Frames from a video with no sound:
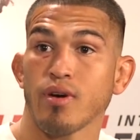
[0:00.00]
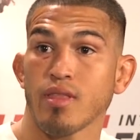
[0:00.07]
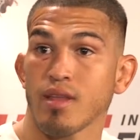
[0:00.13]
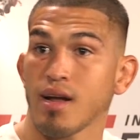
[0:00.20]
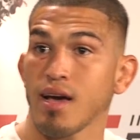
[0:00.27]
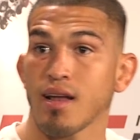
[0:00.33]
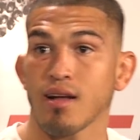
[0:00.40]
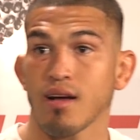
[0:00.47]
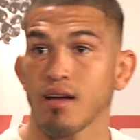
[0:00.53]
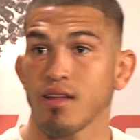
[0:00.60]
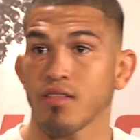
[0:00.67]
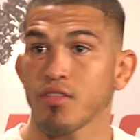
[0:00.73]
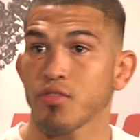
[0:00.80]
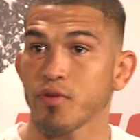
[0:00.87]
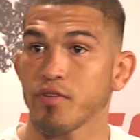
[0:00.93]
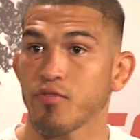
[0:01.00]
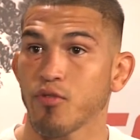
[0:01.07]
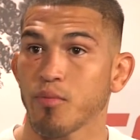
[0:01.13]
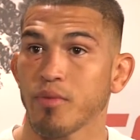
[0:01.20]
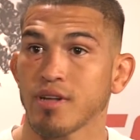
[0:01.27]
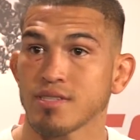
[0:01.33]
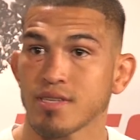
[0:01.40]
and then I had a, another three
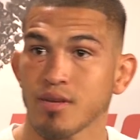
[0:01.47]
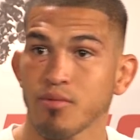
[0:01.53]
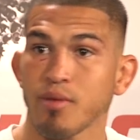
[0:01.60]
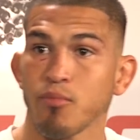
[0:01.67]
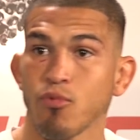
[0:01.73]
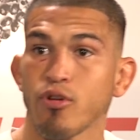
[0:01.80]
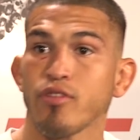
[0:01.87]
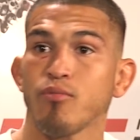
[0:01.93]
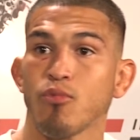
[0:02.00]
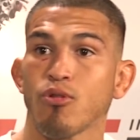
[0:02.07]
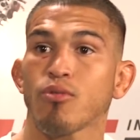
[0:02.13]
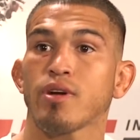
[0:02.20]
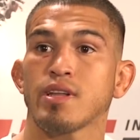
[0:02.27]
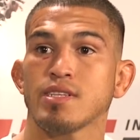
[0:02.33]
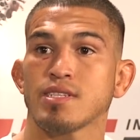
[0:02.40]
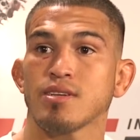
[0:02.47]
four months to get more even more ready.